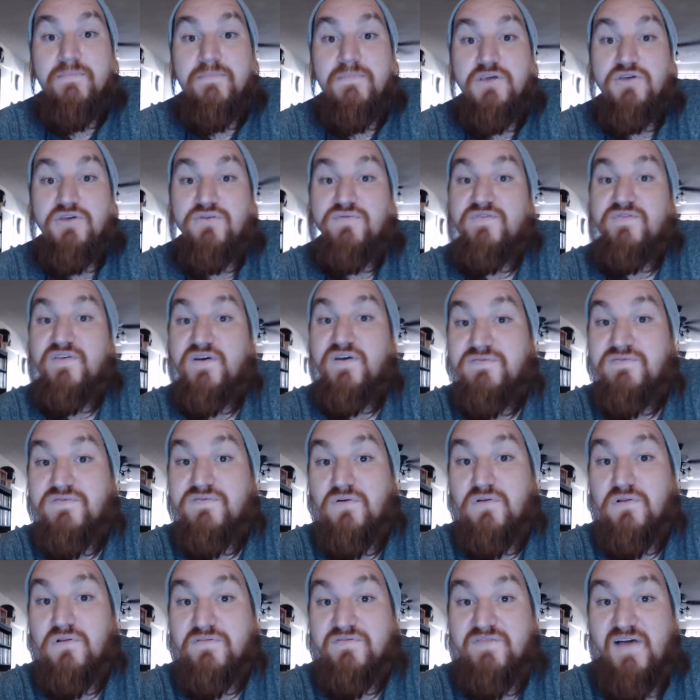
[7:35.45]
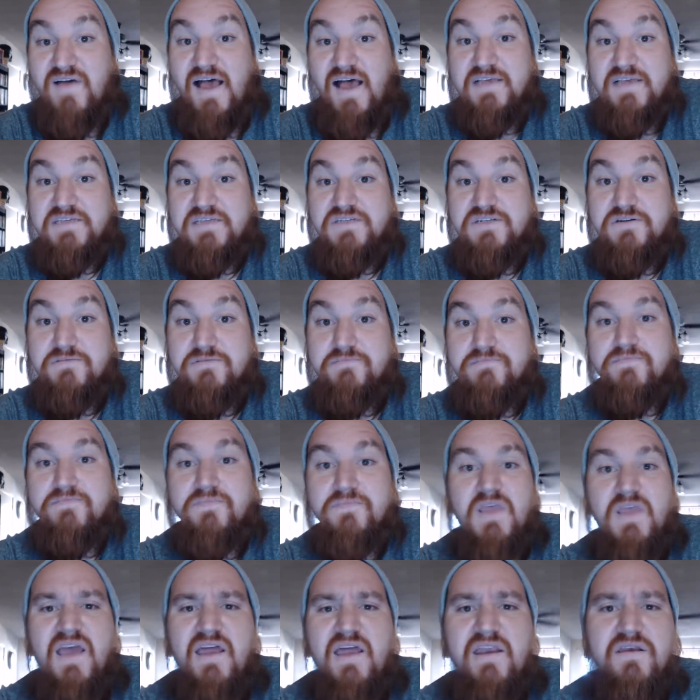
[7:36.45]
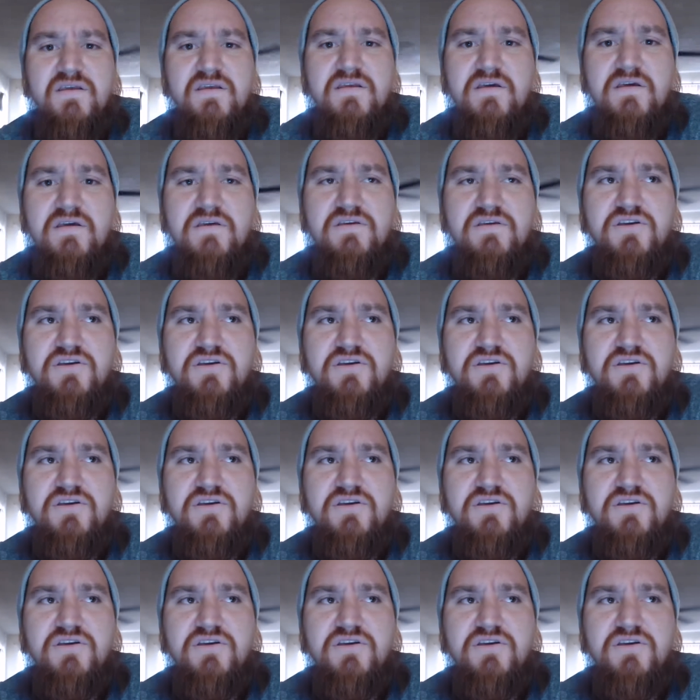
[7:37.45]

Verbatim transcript: you feel fuller faster and